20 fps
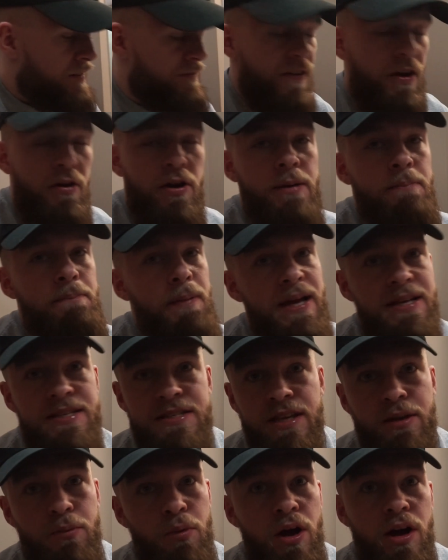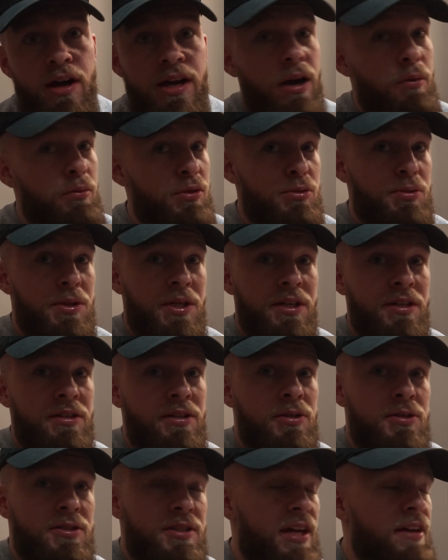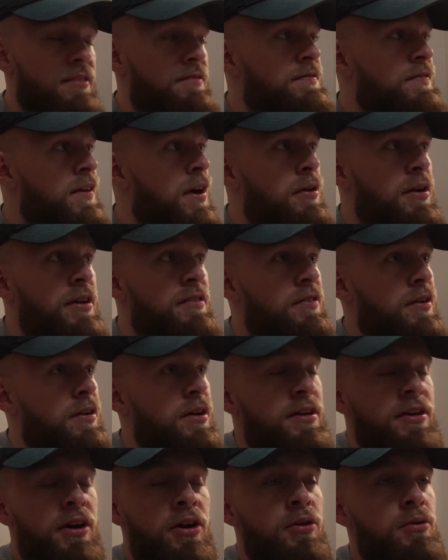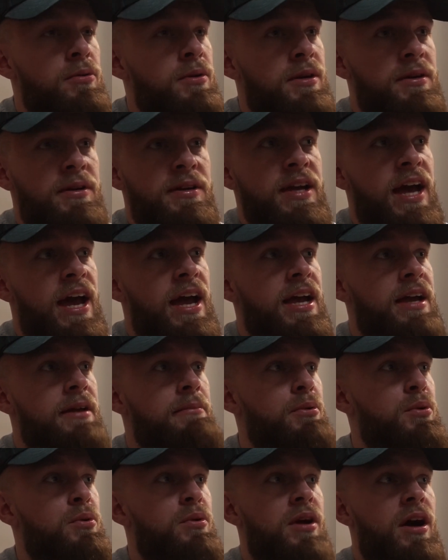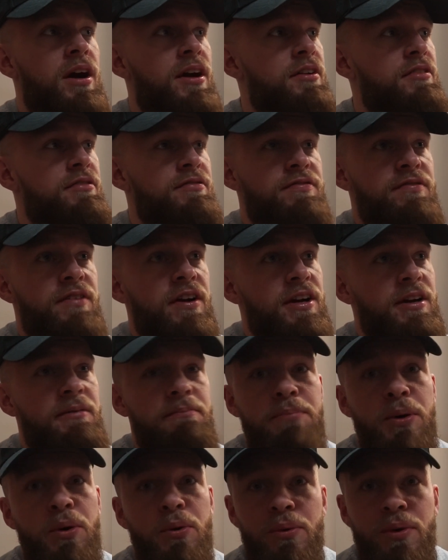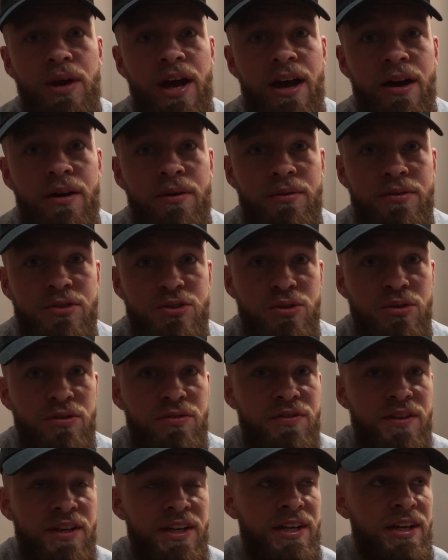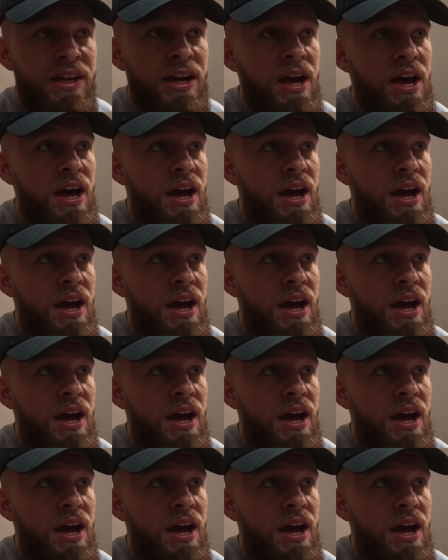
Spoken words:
Very basic workout, which we're going to do today. Very, very no cable kind of fucking pull down sort of thing.